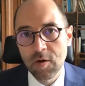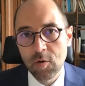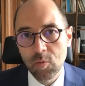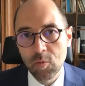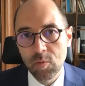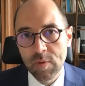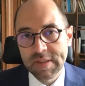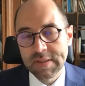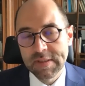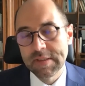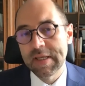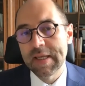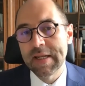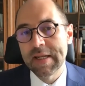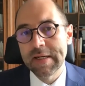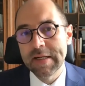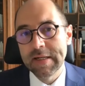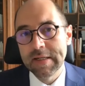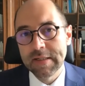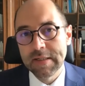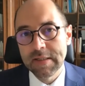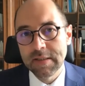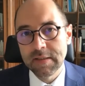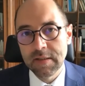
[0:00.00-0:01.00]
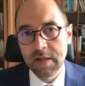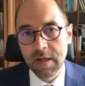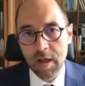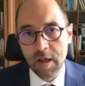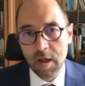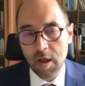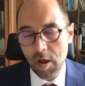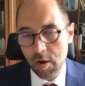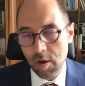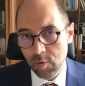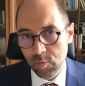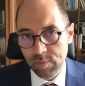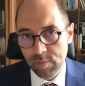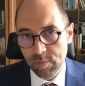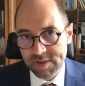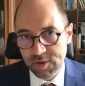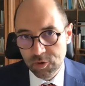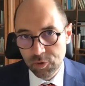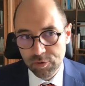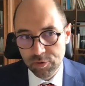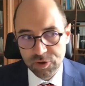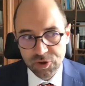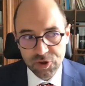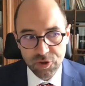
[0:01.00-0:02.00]
with Canadian
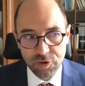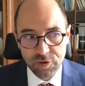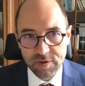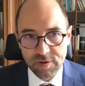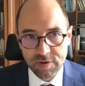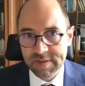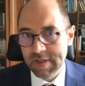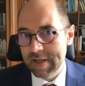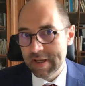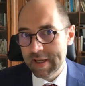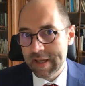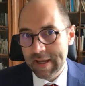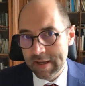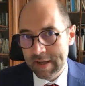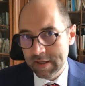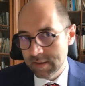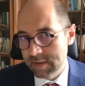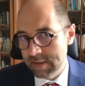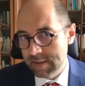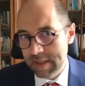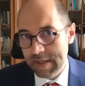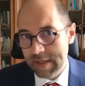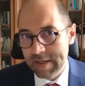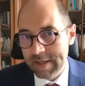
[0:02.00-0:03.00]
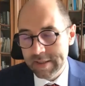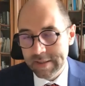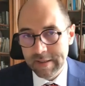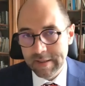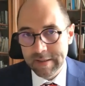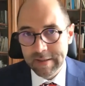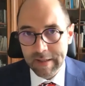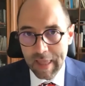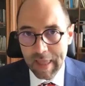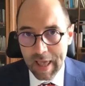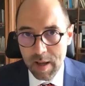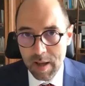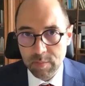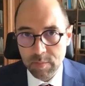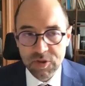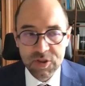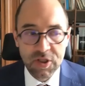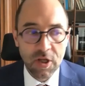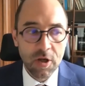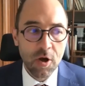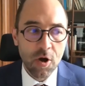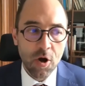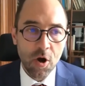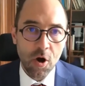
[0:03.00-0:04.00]
researchers and Canadian labs
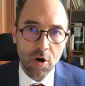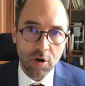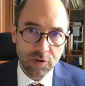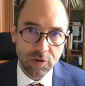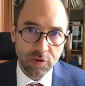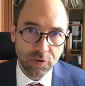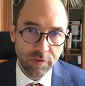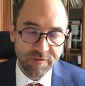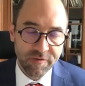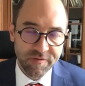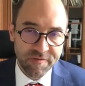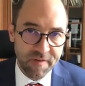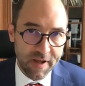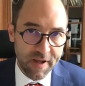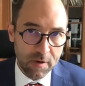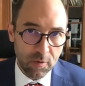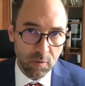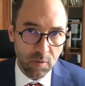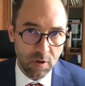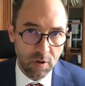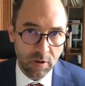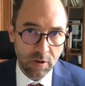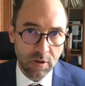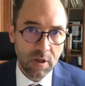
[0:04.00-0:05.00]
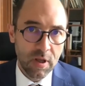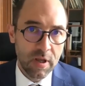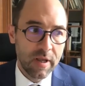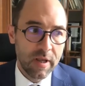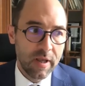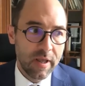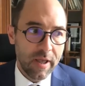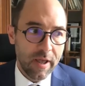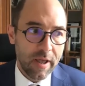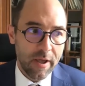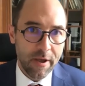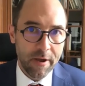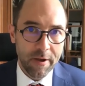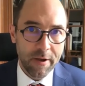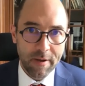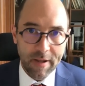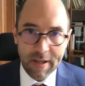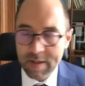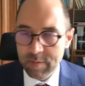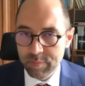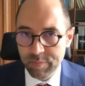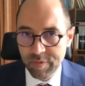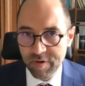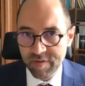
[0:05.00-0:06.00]
under federal
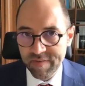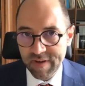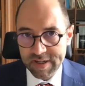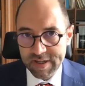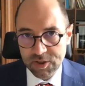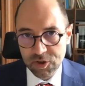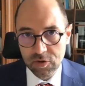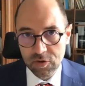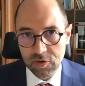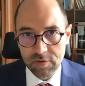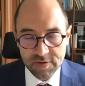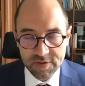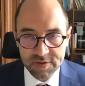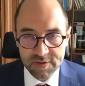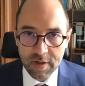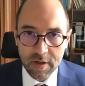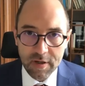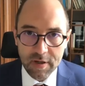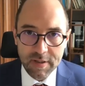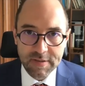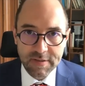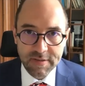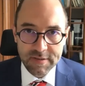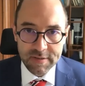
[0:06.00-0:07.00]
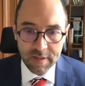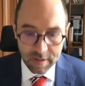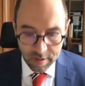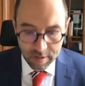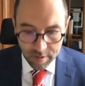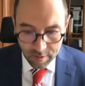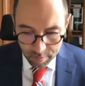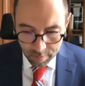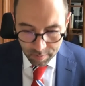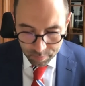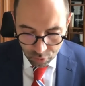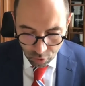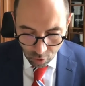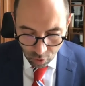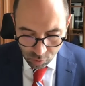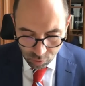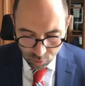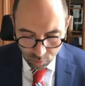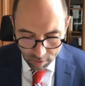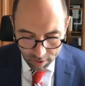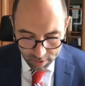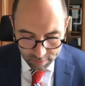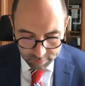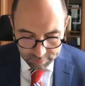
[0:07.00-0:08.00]
and provincial science
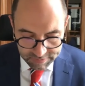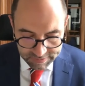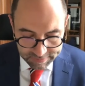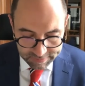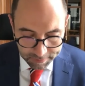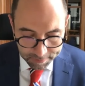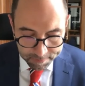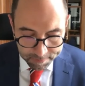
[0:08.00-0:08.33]
programs.